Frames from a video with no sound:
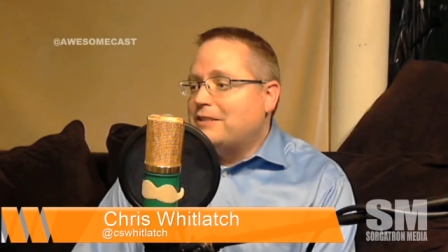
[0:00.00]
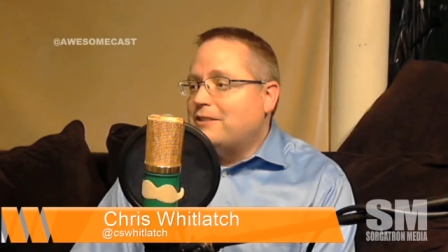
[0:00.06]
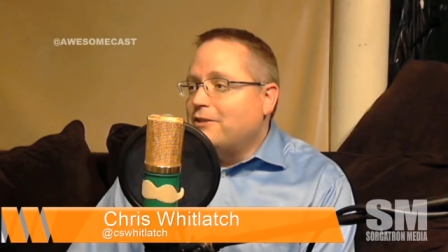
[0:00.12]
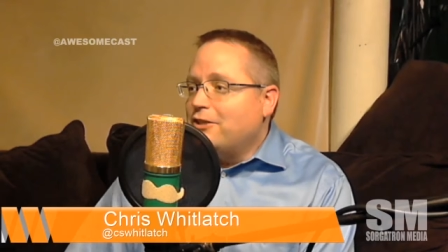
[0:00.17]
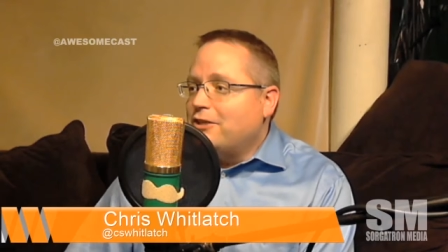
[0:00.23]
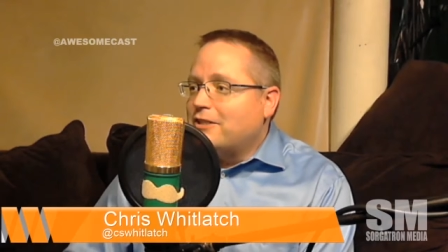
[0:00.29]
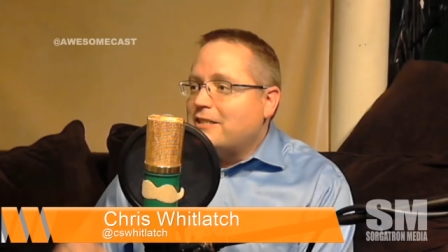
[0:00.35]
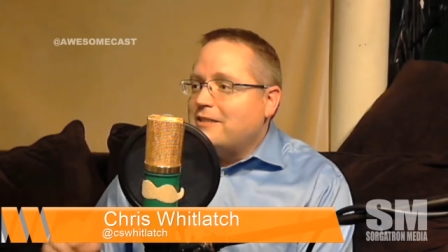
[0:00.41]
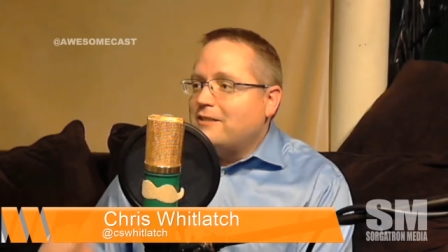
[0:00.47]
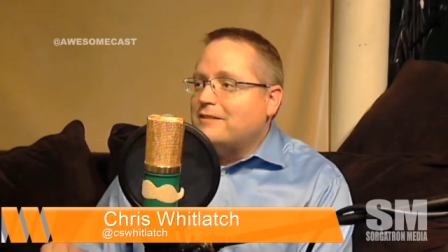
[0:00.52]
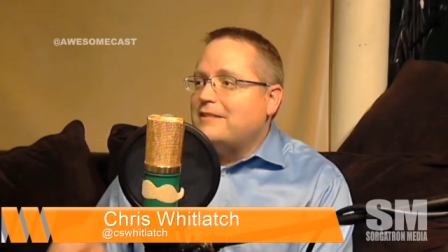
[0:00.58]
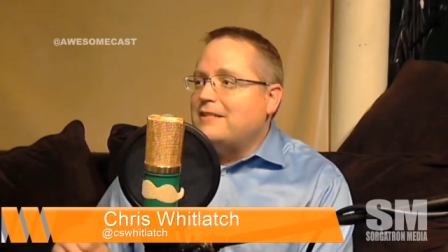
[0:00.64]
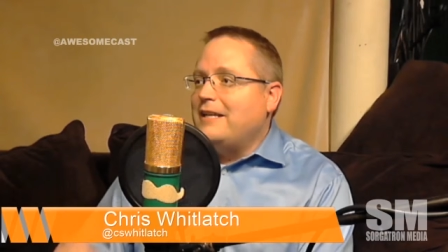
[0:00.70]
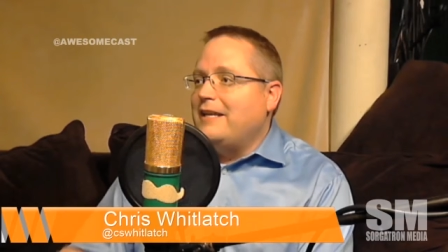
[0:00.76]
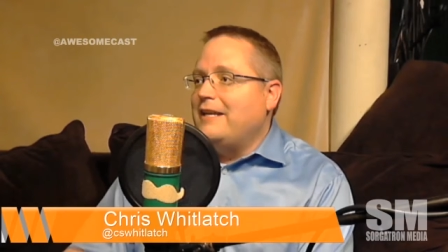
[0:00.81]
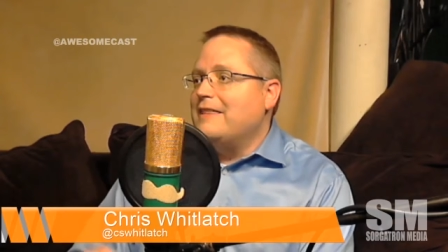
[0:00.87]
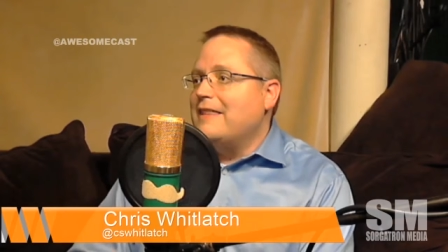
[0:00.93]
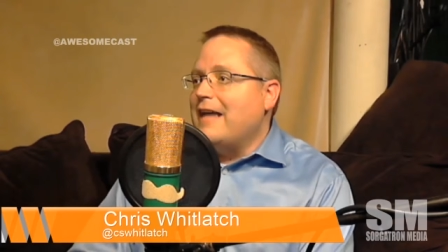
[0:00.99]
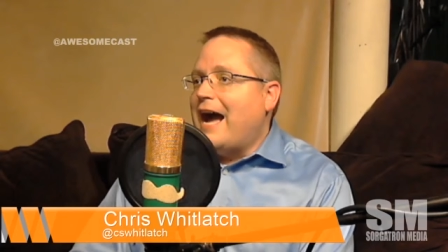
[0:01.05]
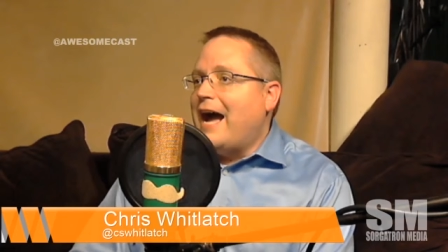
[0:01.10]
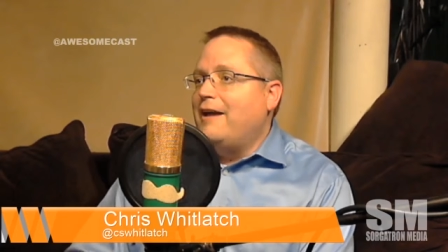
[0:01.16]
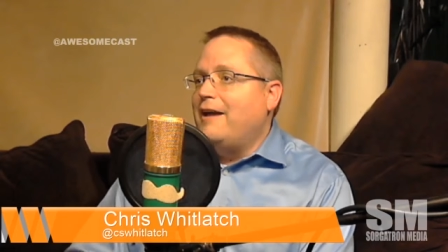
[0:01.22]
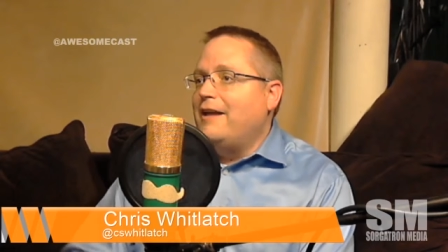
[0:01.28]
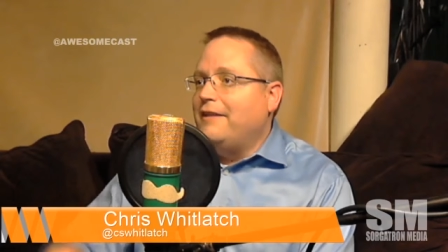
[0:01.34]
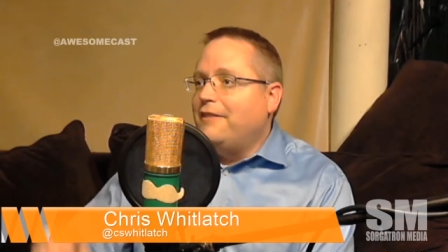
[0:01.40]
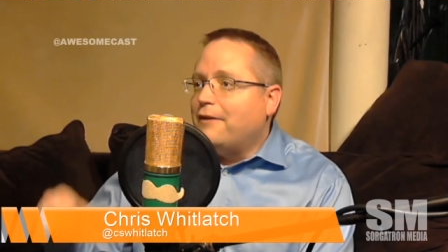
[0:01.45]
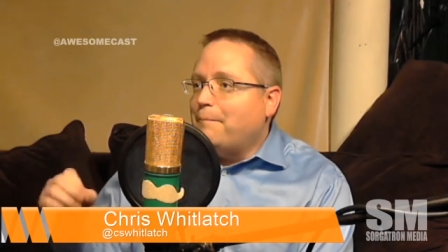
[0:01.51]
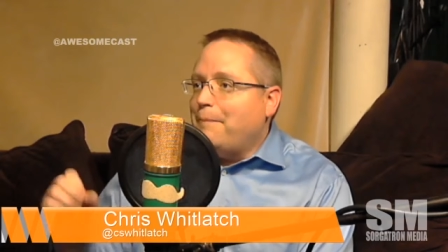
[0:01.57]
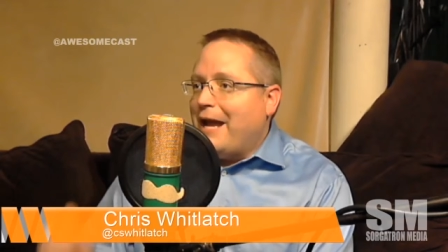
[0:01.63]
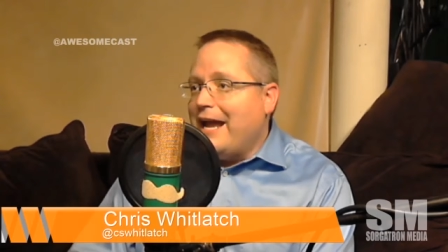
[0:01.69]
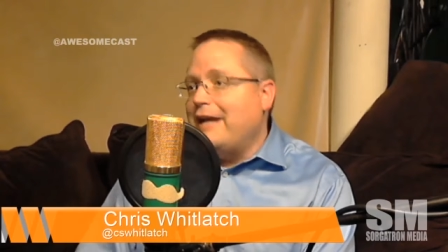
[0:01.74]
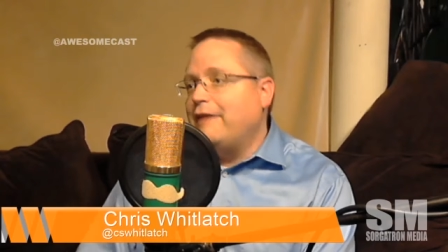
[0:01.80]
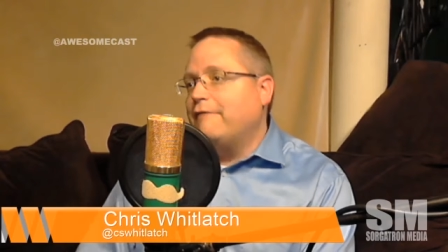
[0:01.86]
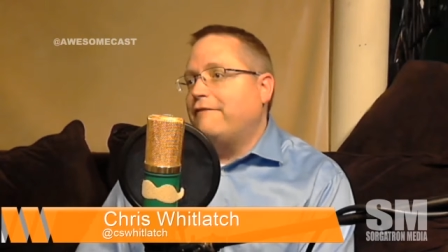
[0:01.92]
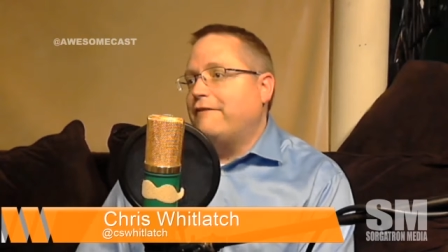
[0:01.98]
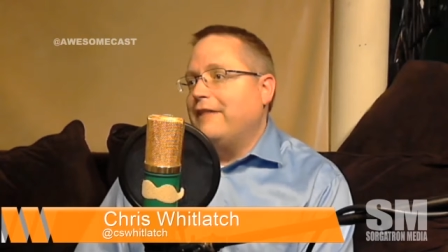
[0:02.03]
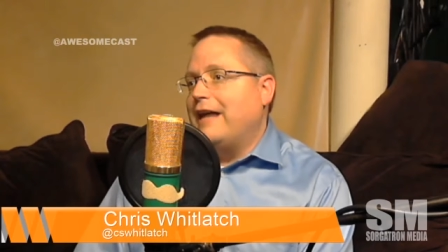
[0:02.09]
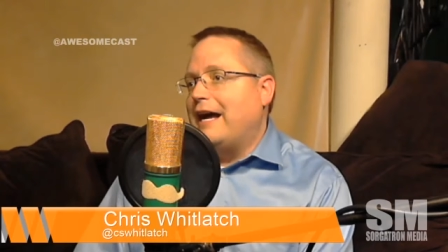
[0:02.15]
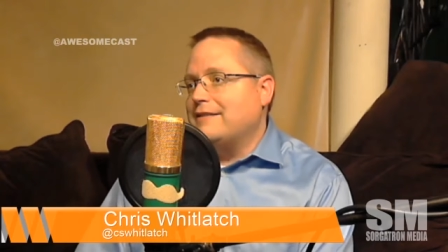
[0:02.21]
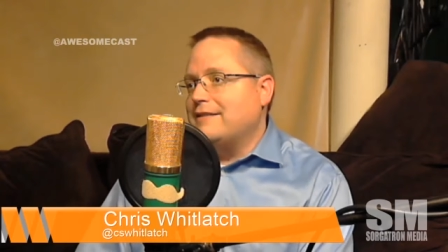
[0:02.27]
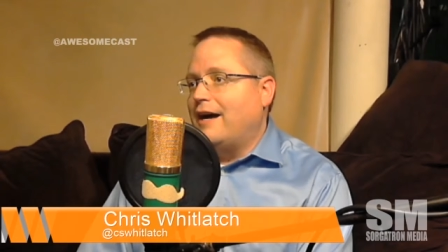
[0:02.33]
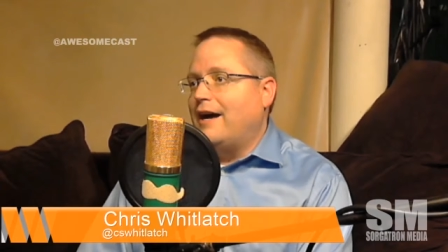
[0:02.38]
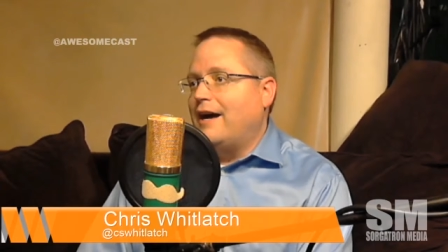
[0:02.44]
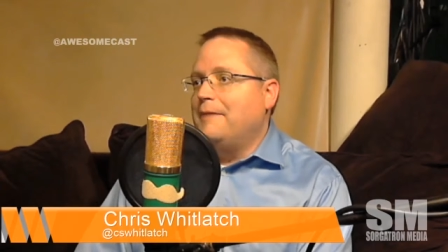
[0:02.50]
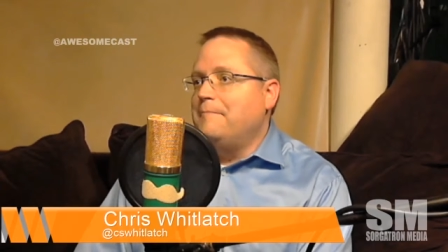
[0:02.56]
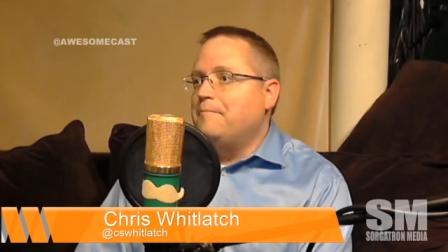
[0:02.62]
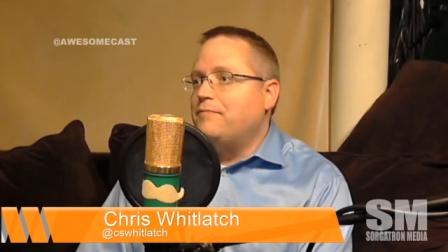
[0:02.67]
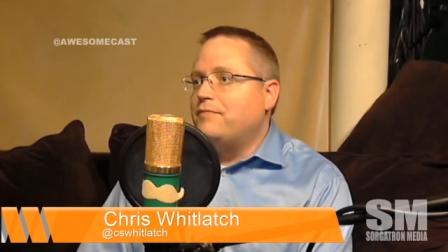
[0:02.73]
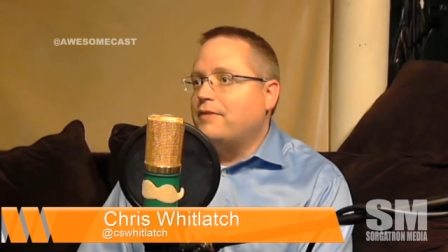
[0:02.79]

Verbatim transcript: so you're still seeing that, and they're paying for that time.